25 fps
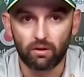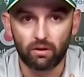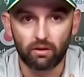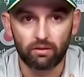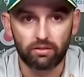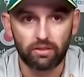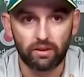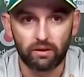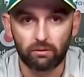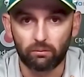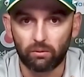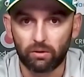I
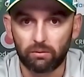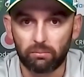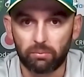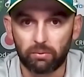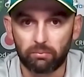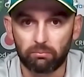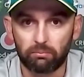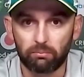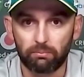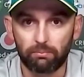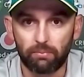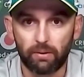think we've
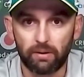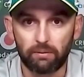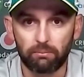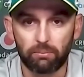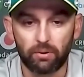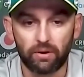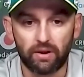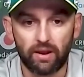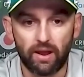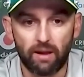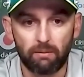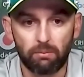been
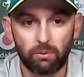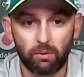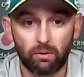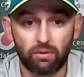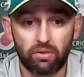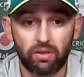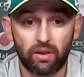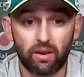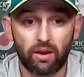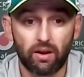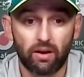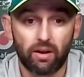pretty happy
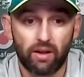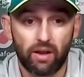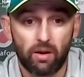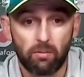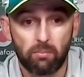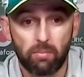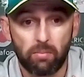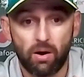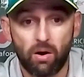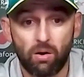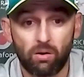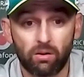with our
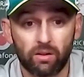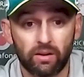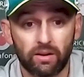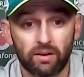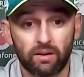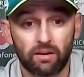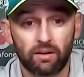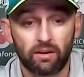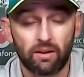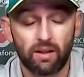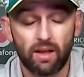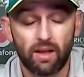bowling